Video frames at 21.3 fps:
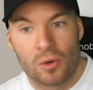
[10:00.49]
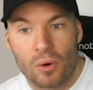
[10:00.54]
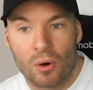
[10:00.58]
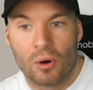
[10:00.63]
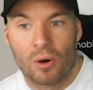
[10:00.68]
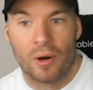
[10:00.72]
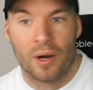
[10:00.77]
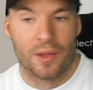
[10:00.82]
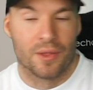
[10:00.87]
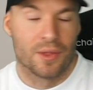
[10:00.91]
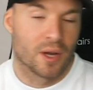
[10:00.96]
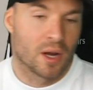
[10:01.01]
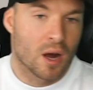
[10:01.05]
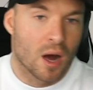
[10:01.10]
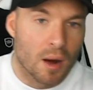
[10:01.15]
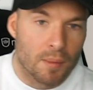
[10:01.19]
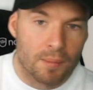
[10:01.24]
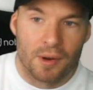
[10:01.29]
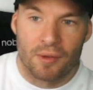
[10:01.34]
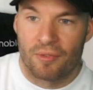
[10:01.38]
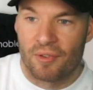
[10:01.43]
tour and the
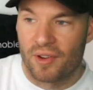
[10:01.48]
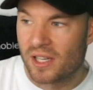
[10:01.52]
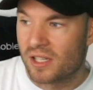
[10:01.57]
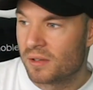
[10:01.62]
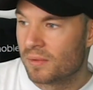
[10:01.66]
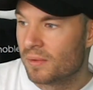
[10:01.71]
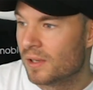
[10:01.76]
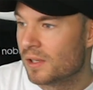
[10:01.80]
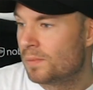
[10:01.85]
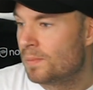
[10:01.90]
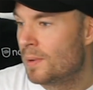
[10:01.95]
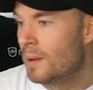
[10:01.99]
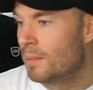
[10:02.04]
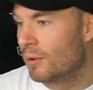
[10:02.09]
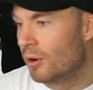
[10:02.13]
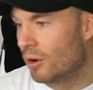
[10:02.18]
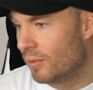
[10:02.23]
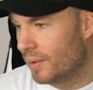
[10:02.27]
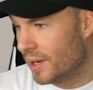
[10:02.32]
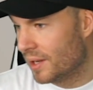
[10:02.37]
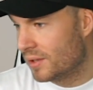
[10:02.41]
comedy festivals,
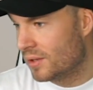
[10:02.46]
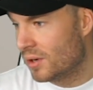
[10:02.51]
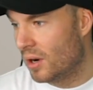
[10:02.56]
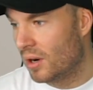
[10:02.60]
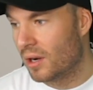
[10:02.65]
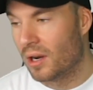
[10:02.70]
people are already